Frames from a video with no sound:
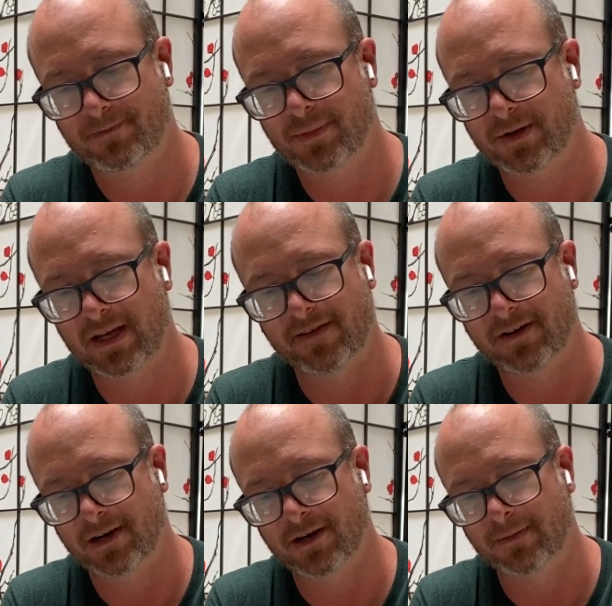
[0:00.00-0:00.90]
But yeah,
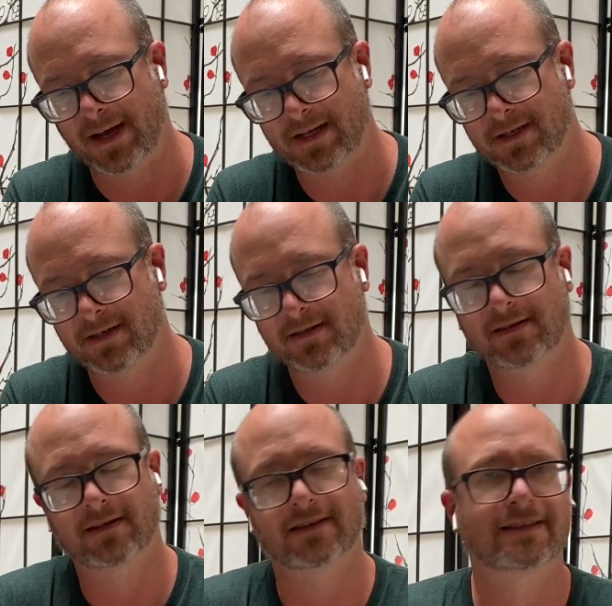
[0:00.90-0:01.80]
very
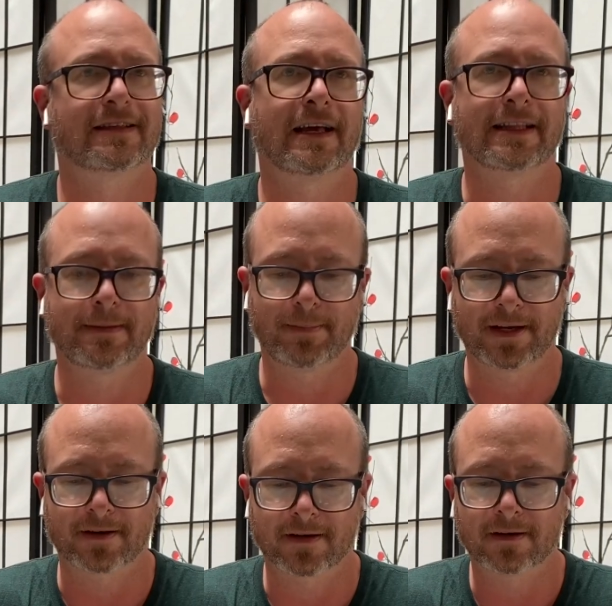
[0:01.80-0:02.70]
herbaceous, slightly
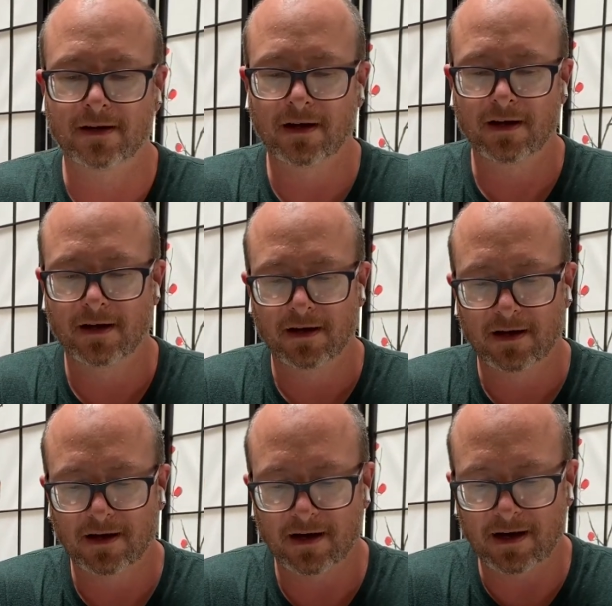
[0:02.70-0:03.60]
bitter.
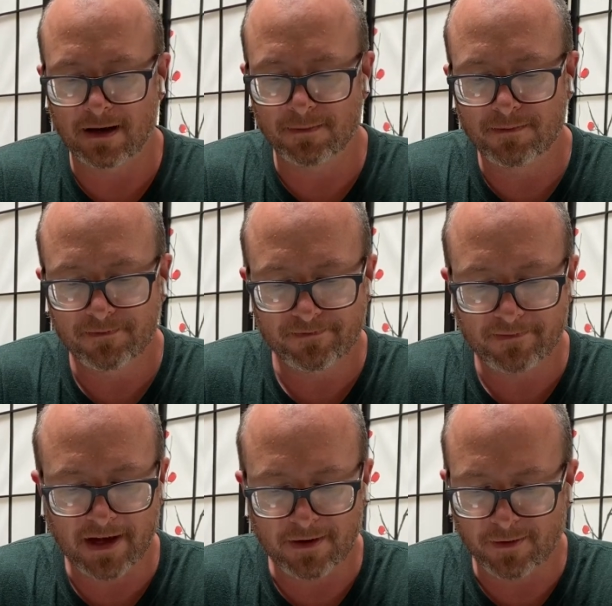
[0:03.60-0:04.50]

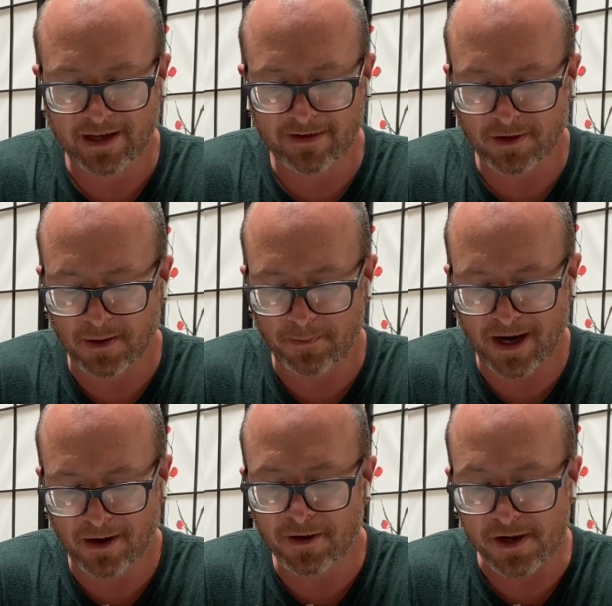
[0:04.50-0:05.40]
I don't really have a
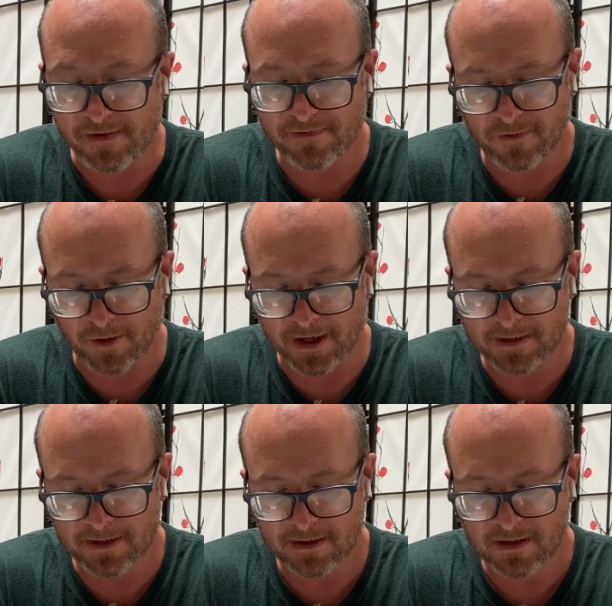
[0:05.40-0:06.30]
comparative for
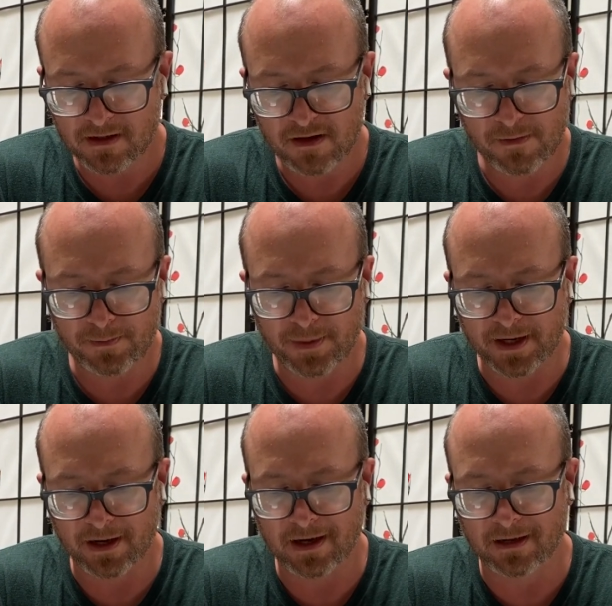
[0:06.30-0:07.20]
it,
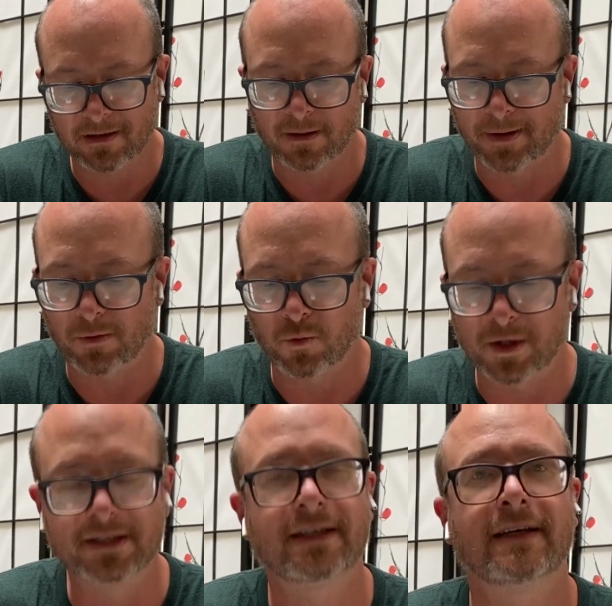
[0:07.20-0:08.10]
but a little bit
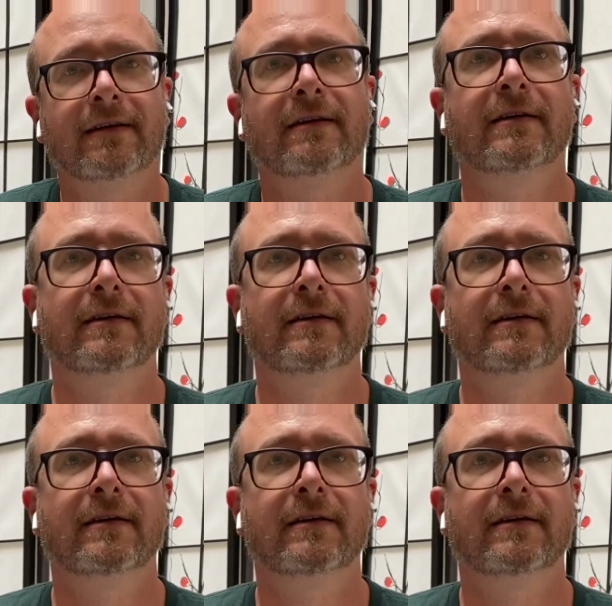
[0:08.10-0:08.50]
woodsy.